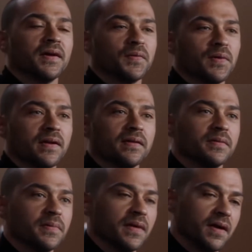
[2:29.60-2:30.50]
I don't want
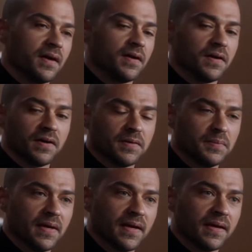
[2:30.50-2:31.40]
it to be our
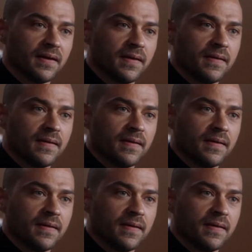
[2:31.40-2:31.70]
goodbye.